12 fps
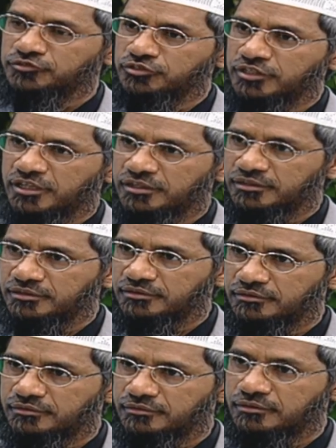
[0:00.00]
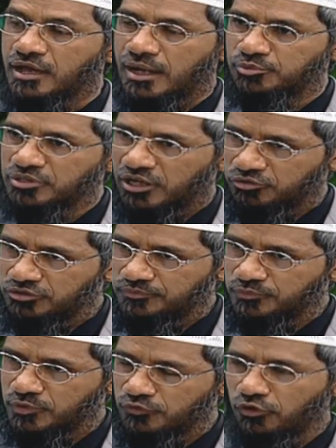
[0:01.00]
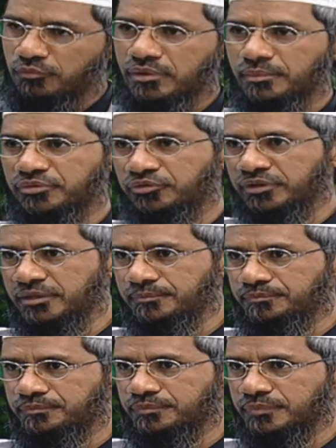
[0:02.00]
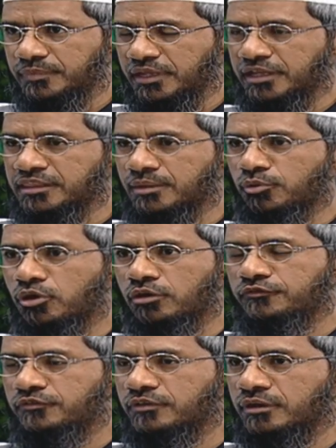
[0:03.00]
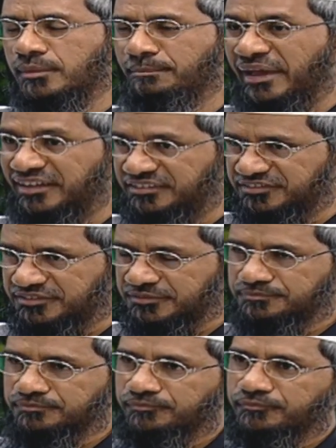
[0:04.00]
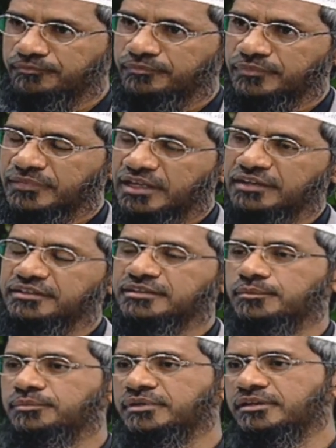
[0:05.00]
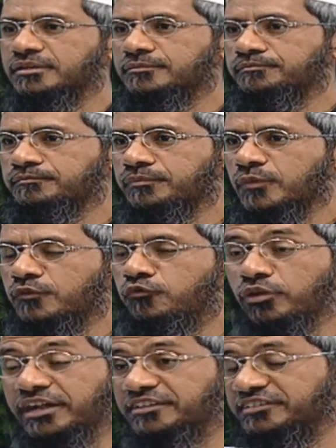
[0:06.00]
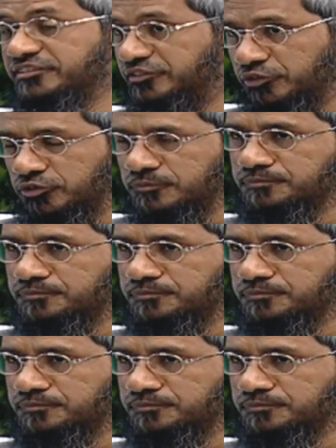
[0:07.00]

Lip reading: Sunan Abu Dawud, volume number 3, in the Book of Manners, Hadith number 4860,